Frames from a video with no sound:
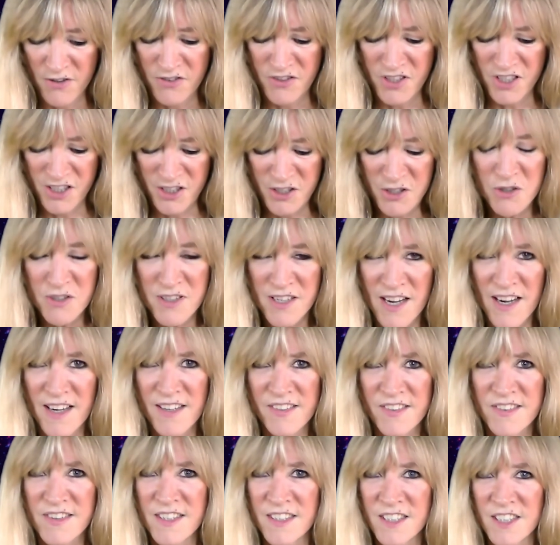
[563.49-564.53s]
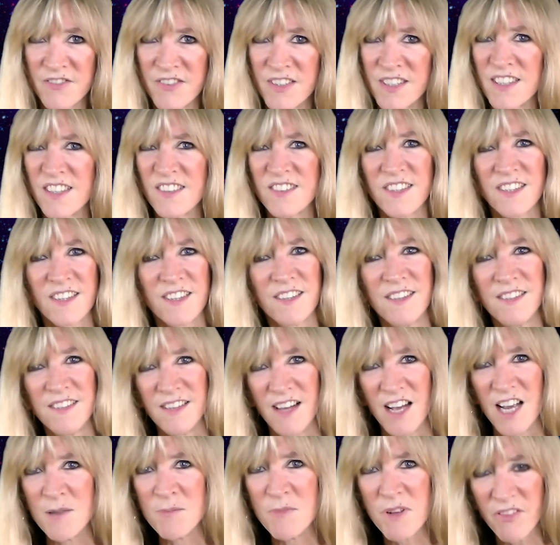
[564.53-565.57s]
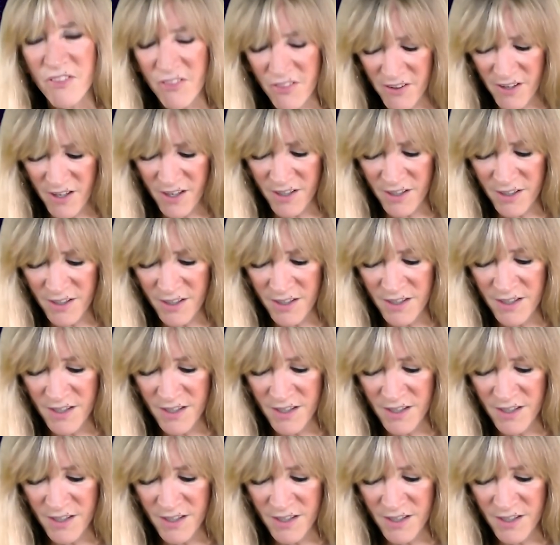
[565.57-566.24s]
Do you guys think of it as a climate thing?